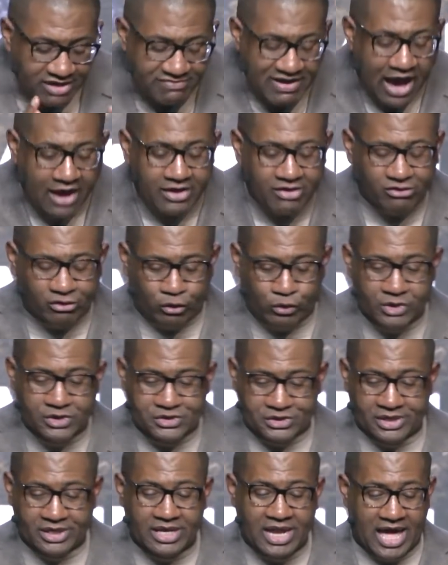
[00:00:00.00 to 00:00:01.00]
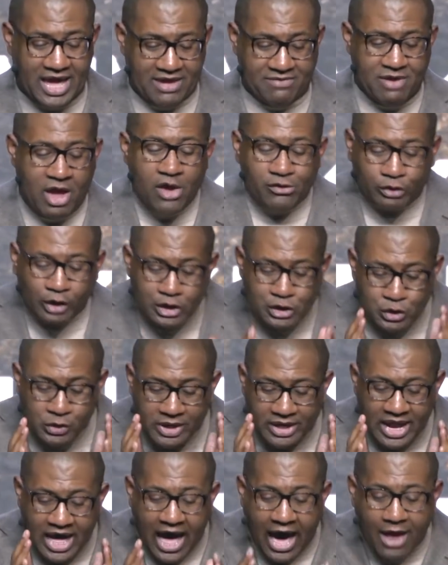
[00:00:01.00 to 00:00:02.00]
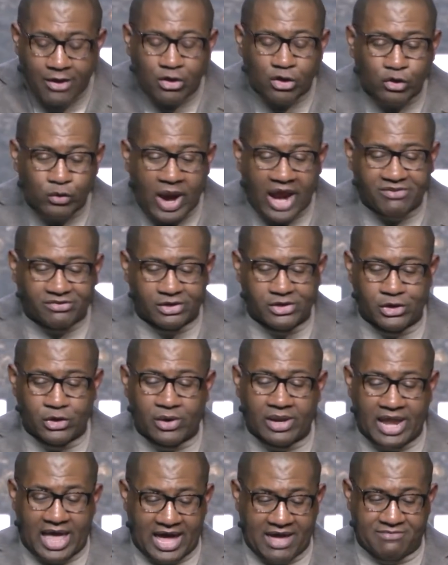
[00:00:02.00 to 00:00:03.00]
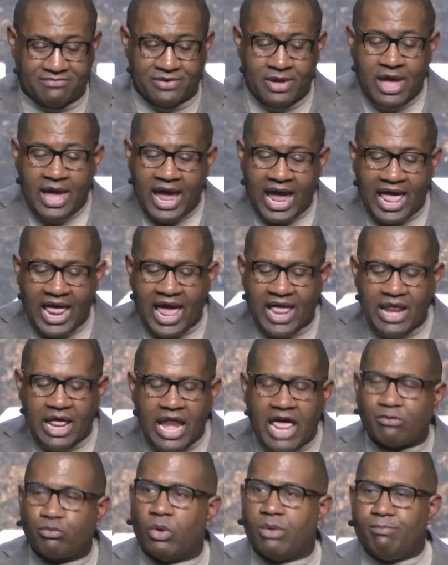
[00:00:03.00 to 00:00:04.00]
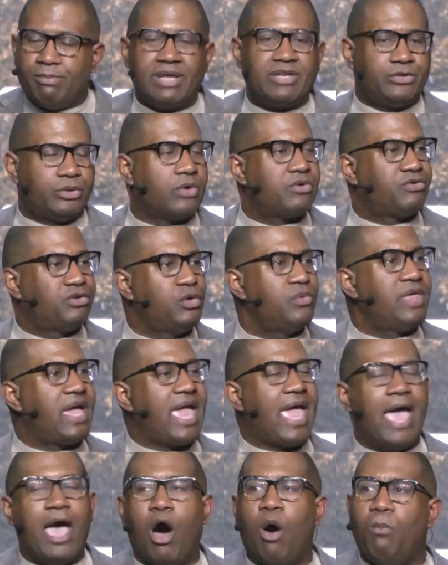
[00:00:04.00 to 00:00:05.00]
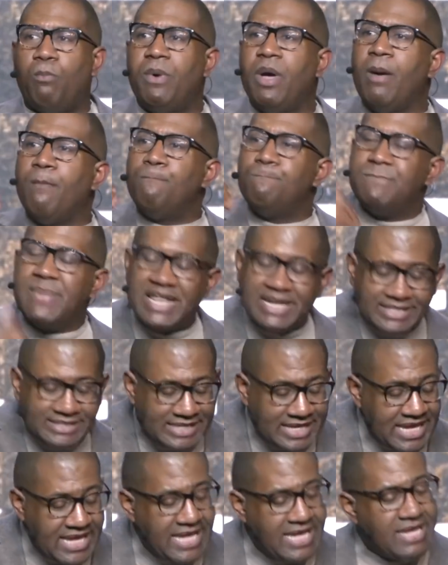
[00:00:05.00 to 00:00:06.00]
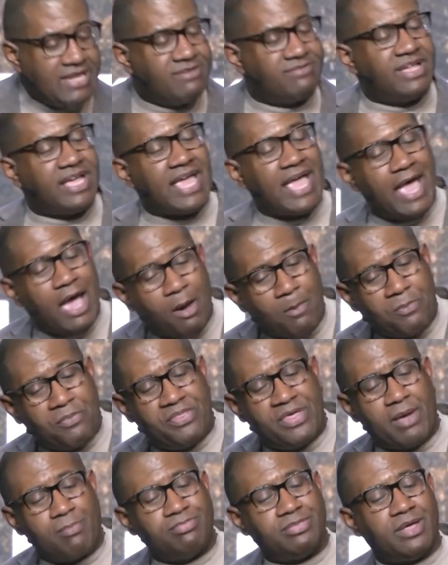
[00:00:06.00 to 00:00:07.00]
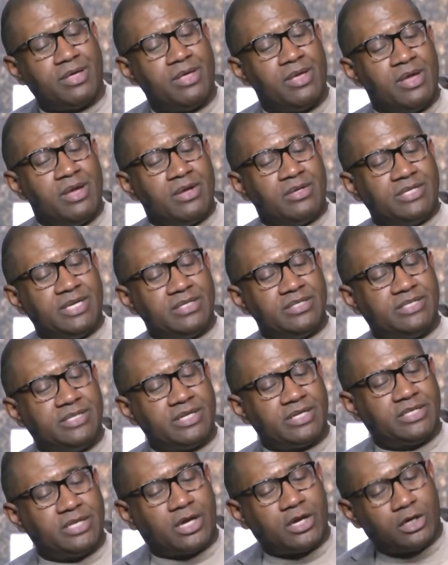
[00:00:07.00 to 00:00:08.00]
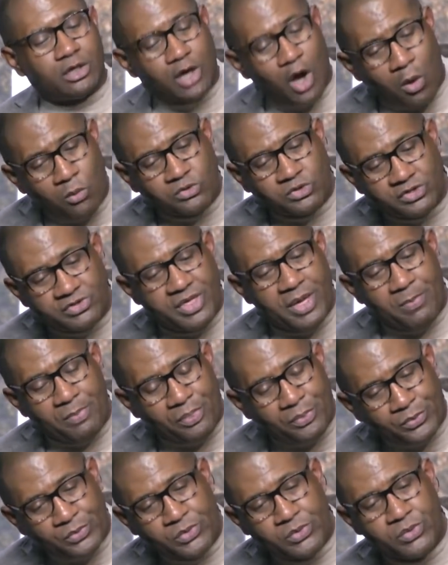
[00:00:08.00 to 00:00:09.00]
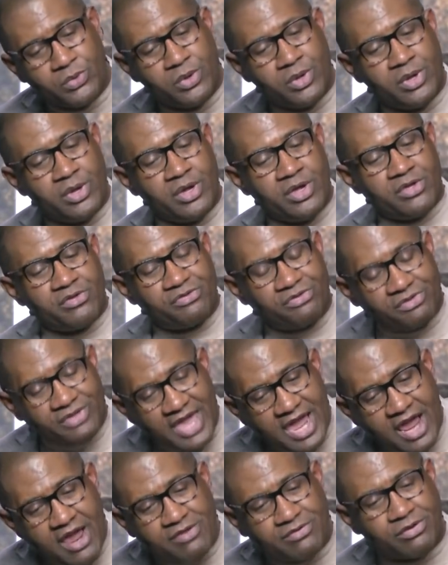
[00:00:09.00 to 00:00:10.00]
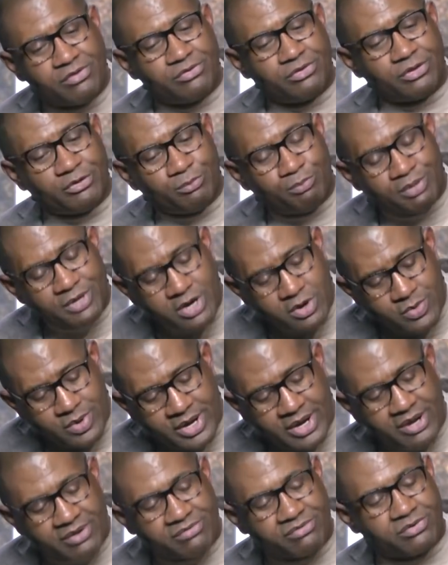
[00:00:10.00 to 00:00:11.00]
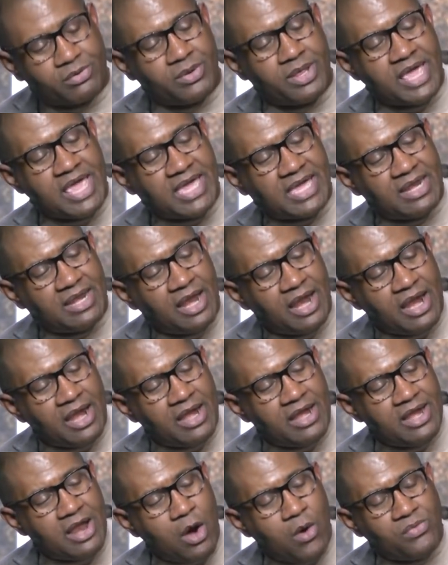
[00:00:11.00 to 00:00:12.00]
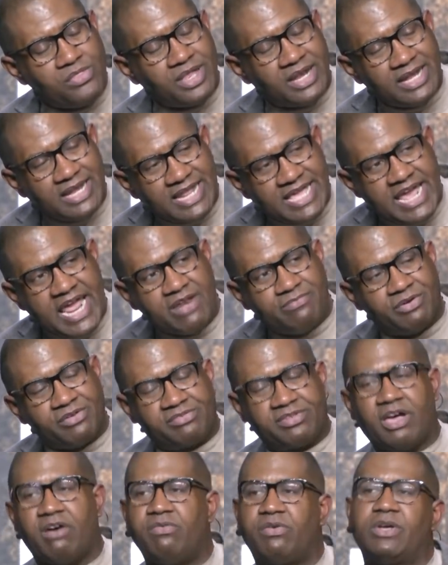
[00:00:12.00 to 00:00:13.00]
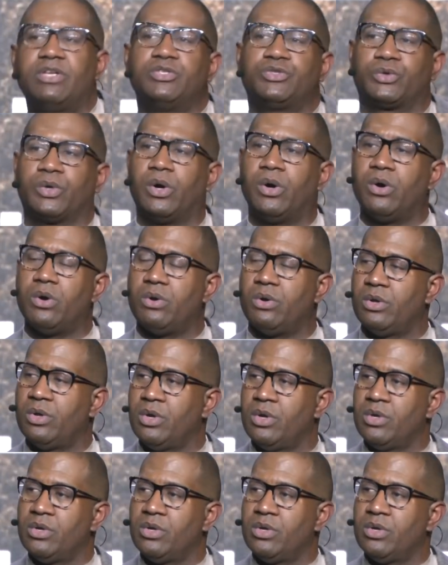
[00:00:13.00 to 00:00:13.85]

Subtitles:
live out his Christian life, so that you can honor Christ in your life. And that's what mentors do. They help mentees. They help them to coach them through seasons and periods so they can know the need for self-control,